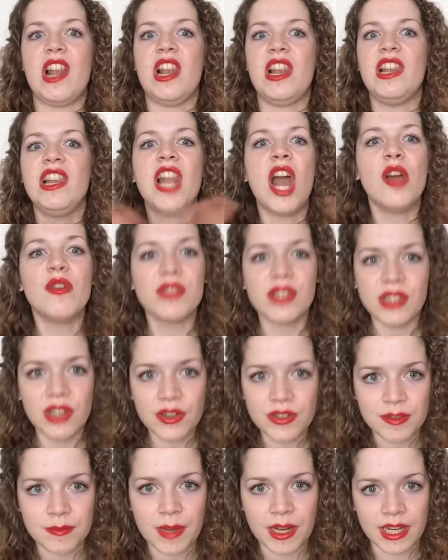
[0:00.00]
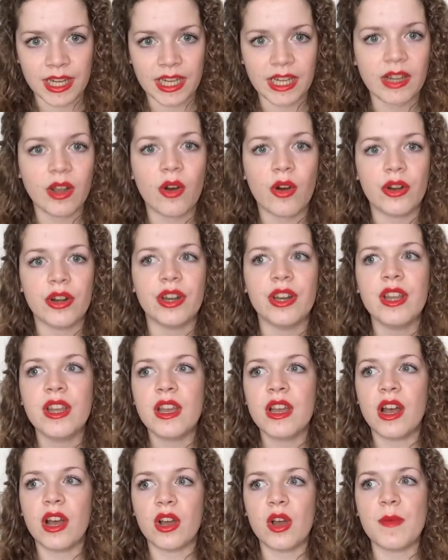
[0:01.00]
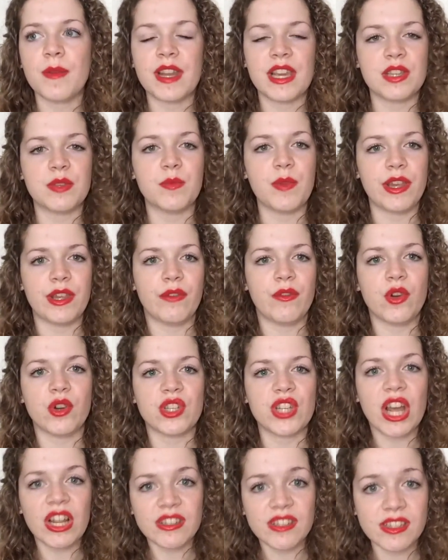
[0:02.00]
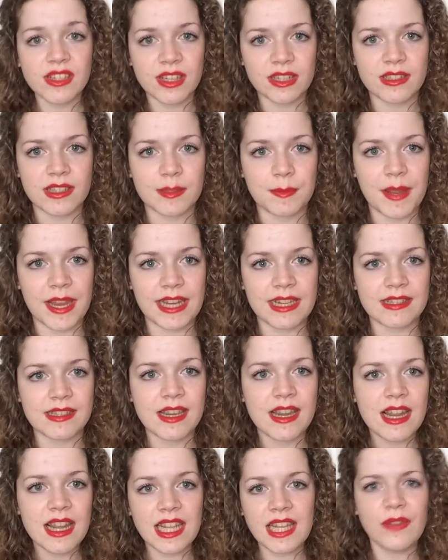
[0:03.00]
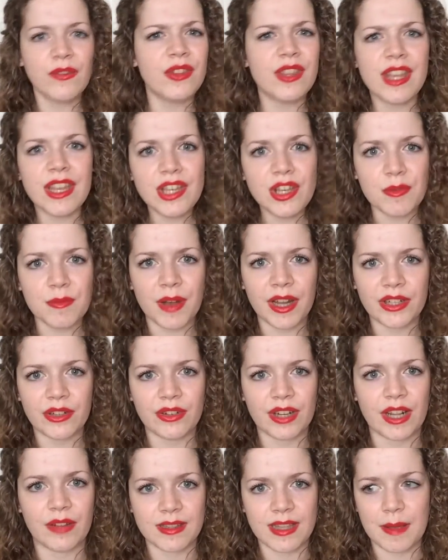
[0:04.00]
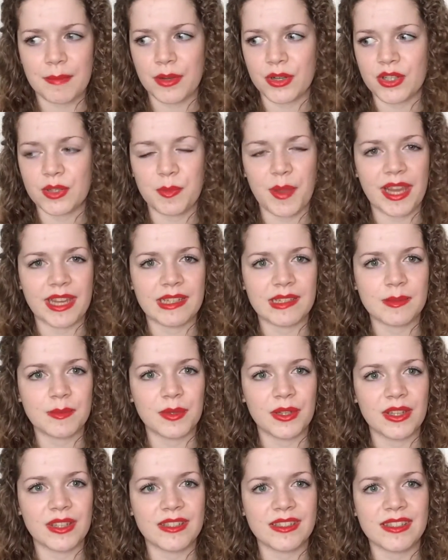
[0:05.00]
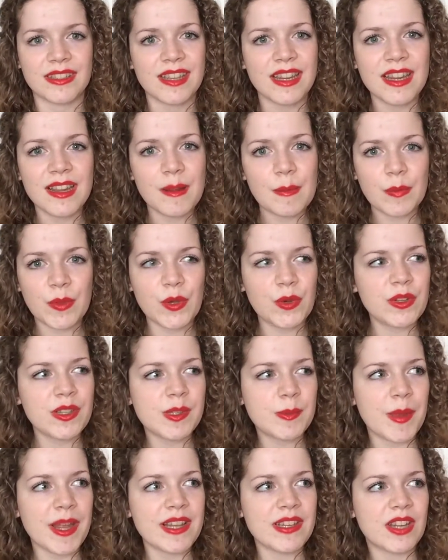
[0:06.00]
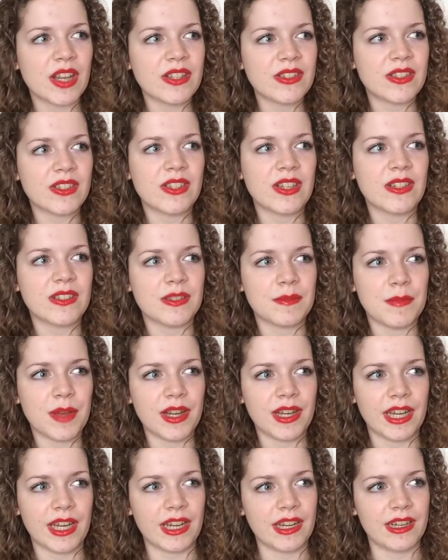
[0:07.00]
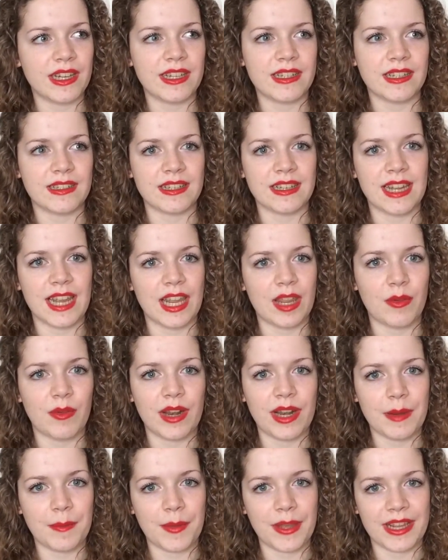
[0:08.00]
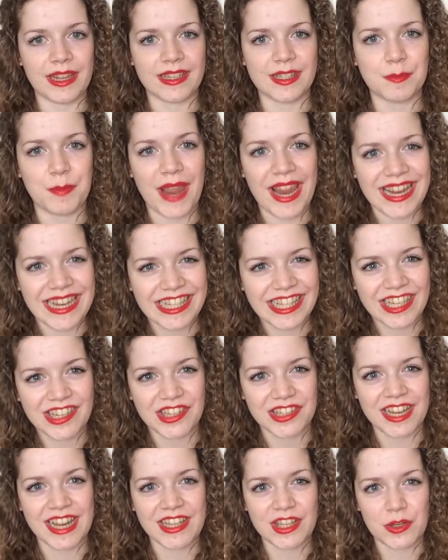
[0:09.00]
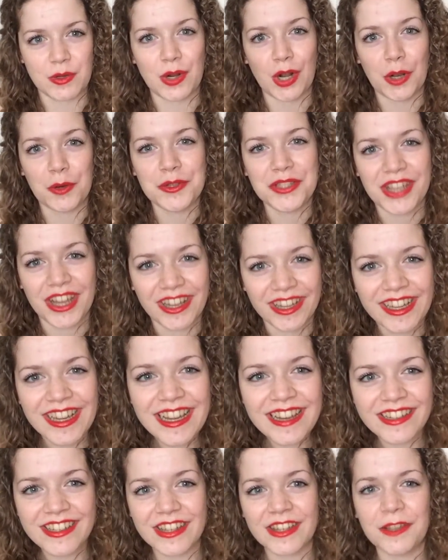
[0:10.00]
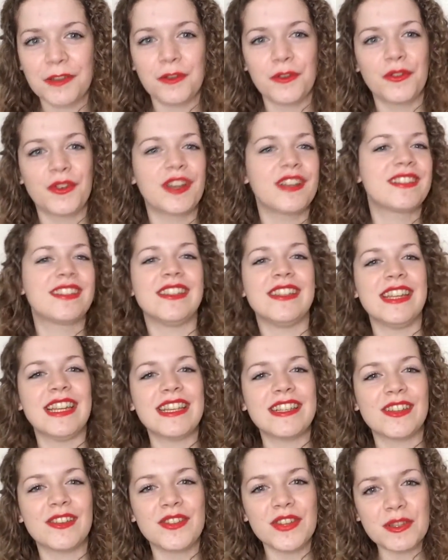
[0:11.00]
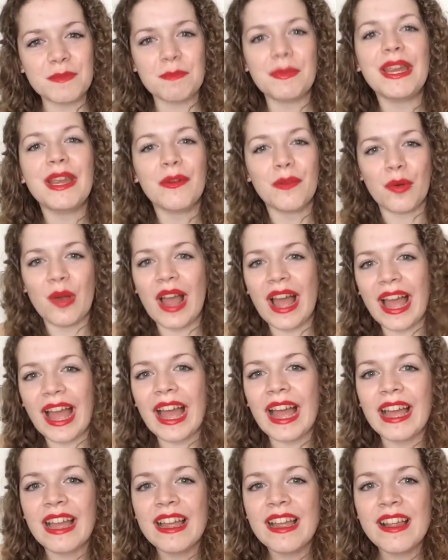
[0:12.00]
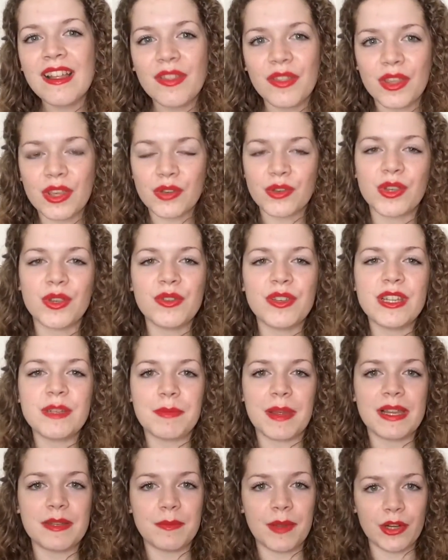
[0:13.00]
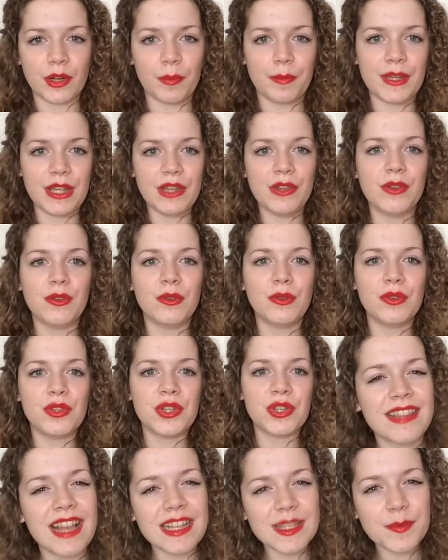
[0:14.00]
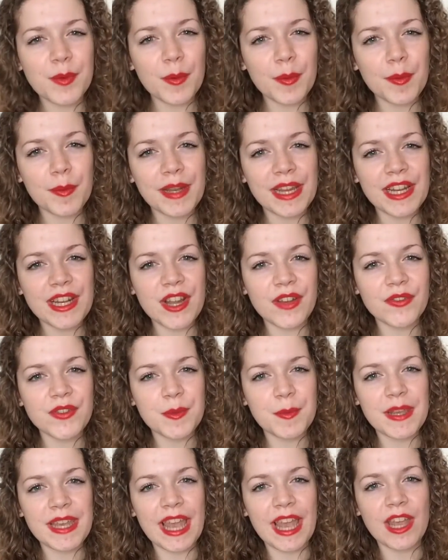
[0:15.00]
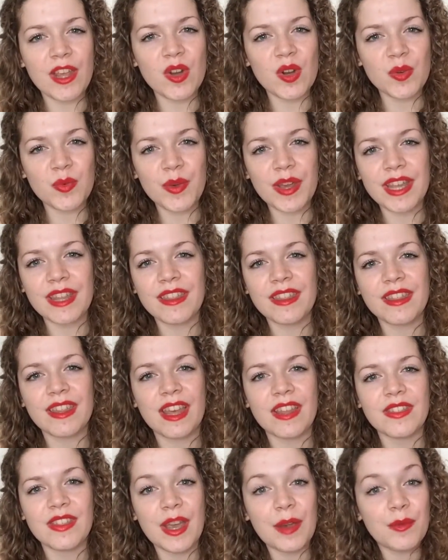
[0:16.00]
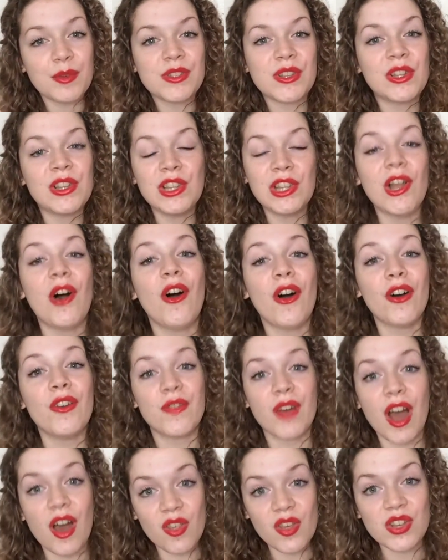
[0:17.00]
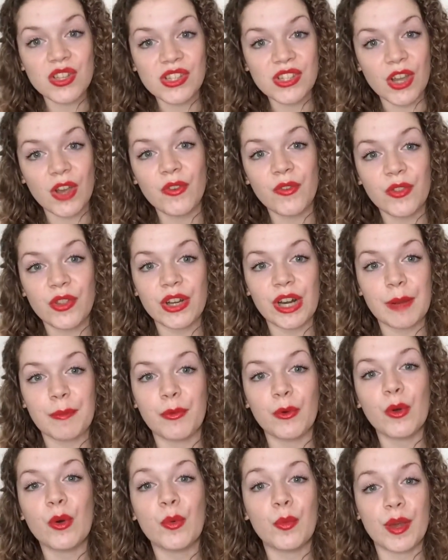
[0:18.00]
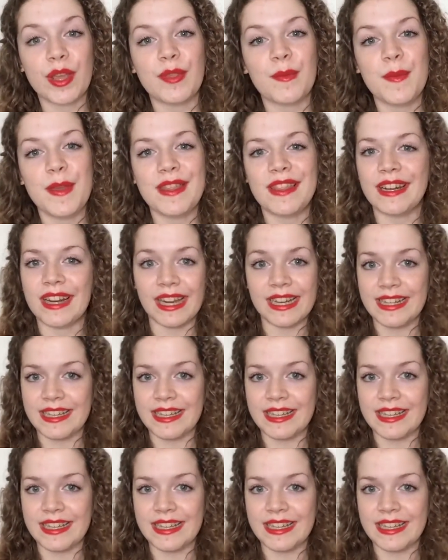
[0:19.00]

loads and loads of money on accommodation where you've got tons and tons of space. Even then you might not have that much space, because you can spend tons and tons of money and it doesn't get you any bigger space, it just gets you closer to the university. So just be aware that your uni space might not be huge. That's probably enough to be getting on with. There was a lot of other stuff that I brought with me that I